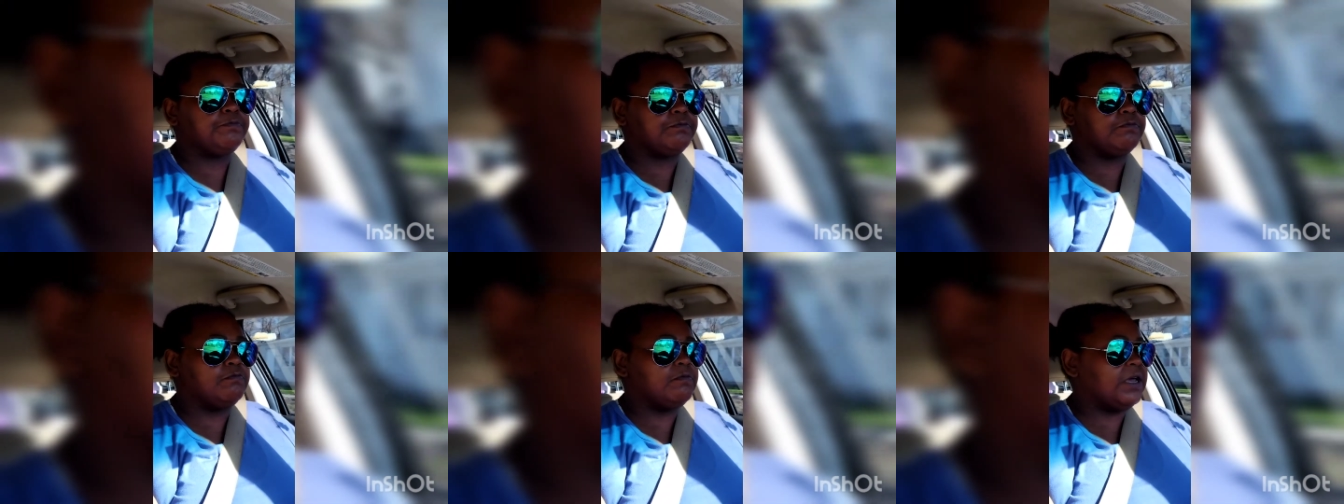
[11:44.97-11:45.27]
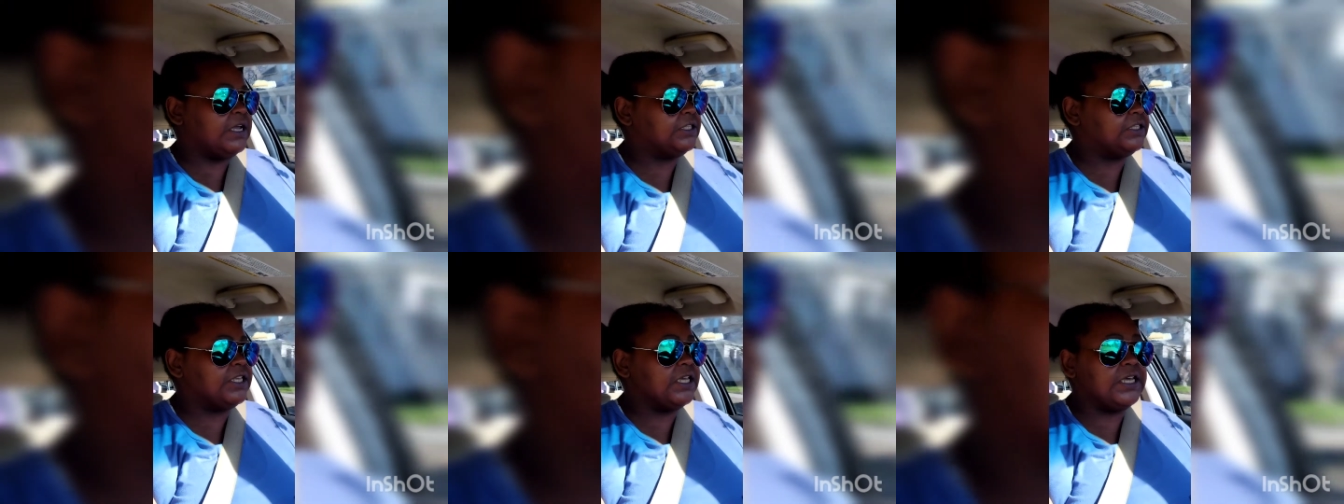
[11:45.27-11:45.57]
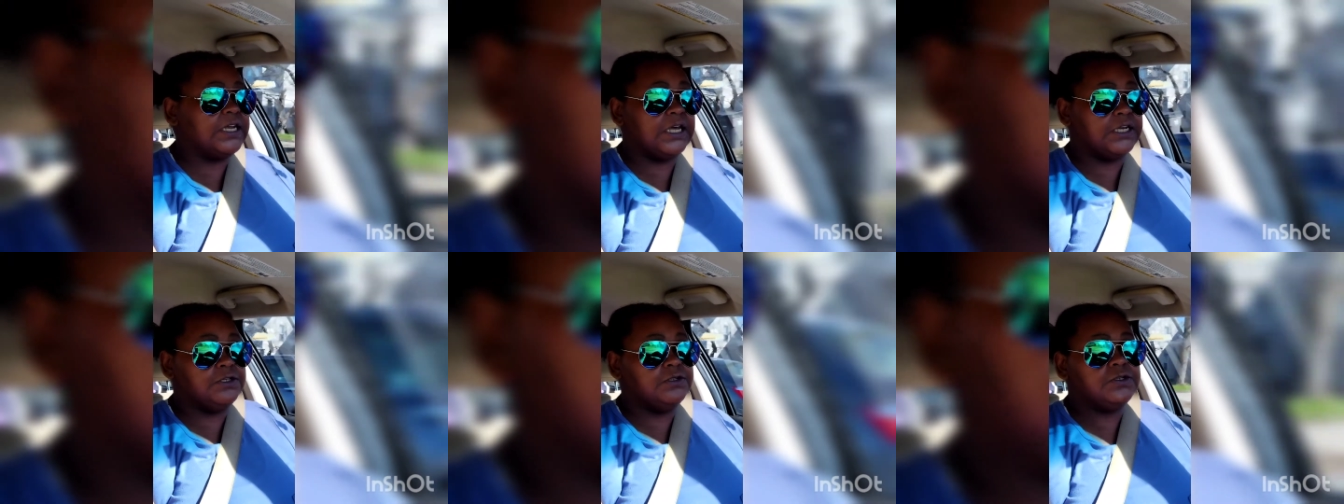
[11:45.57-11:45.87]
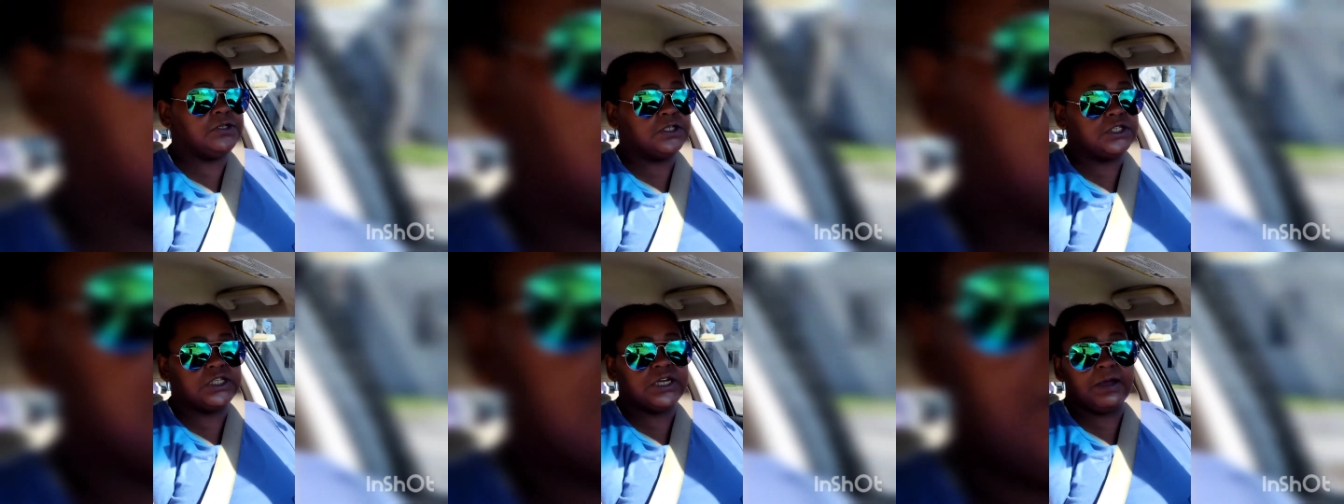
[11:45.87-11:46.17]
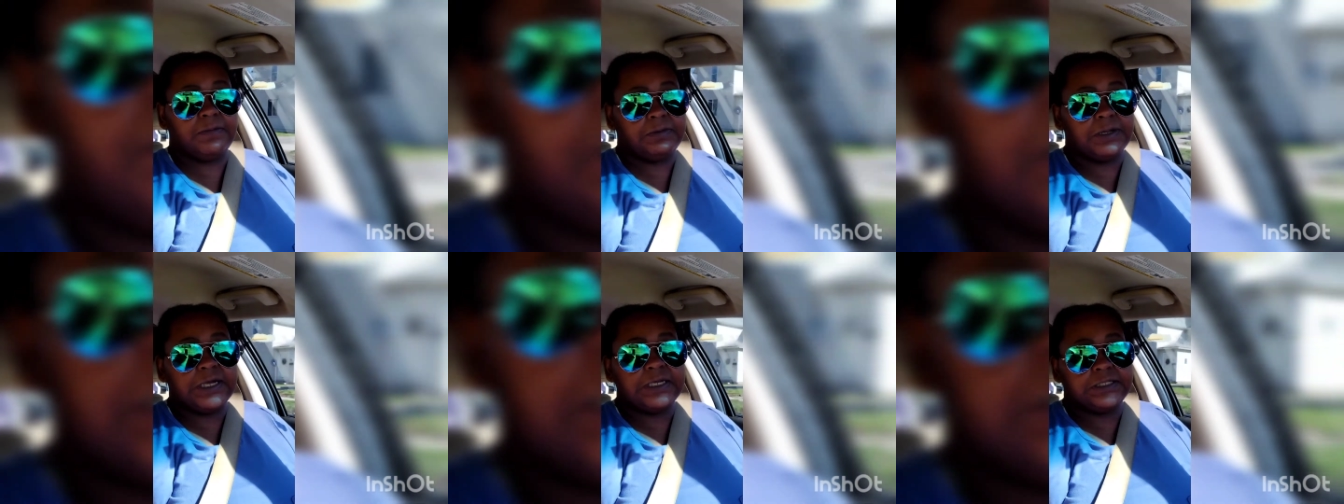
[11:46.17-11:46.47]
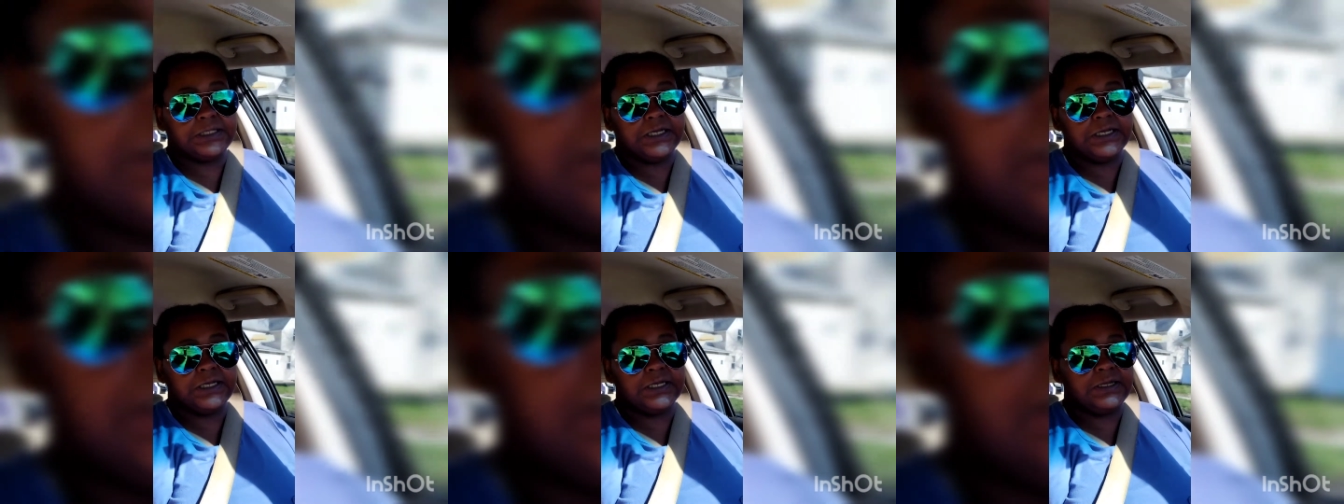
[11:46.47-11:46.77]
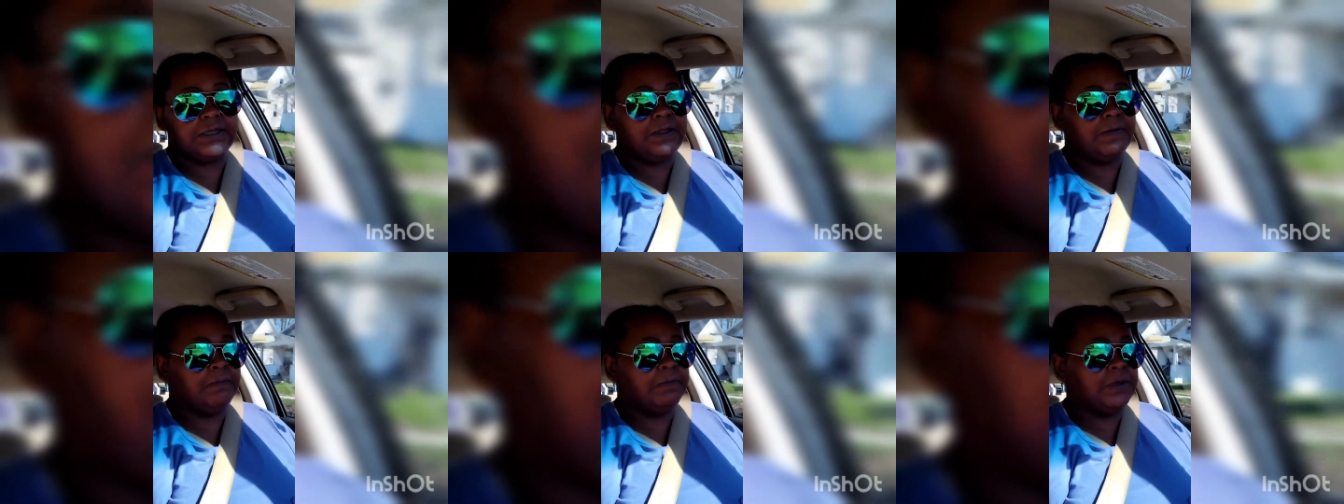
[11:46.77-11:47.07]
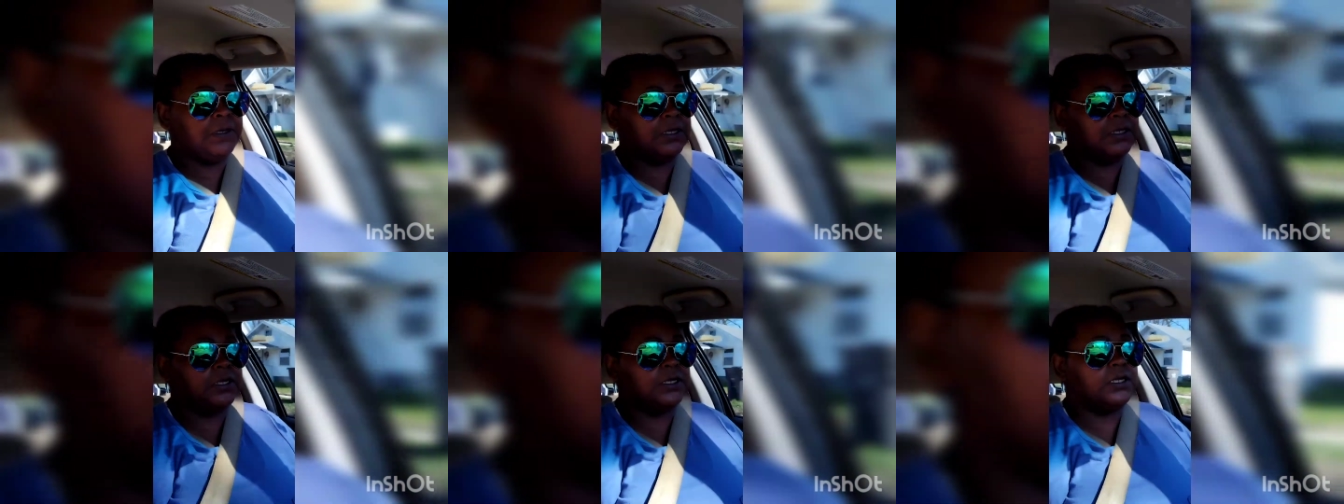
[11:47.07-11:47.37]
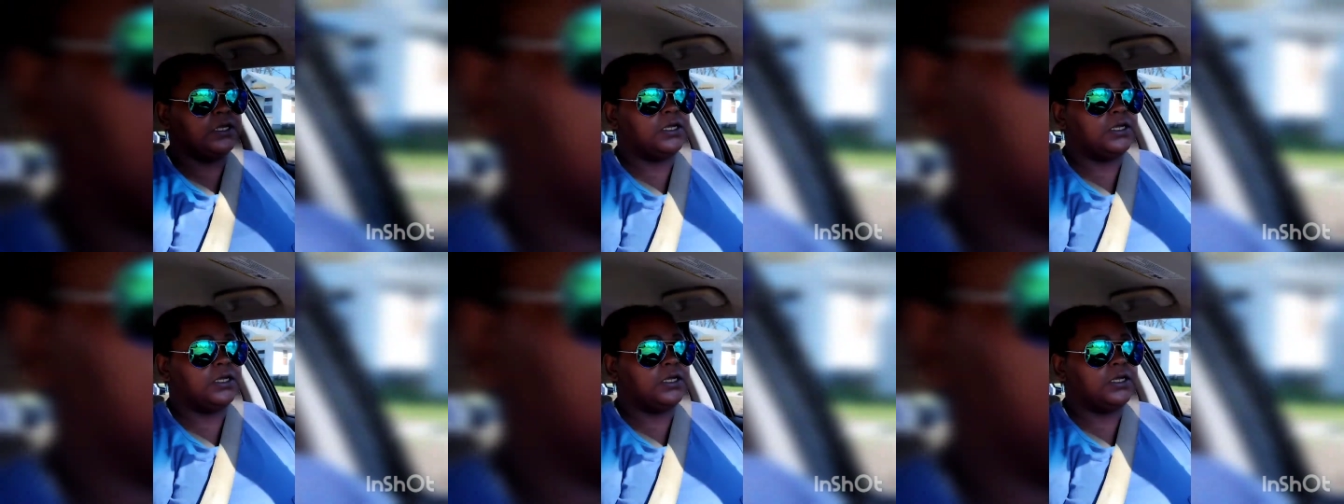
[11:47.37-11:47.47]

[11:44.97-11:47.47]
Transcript: Back then, I used to shop like that, but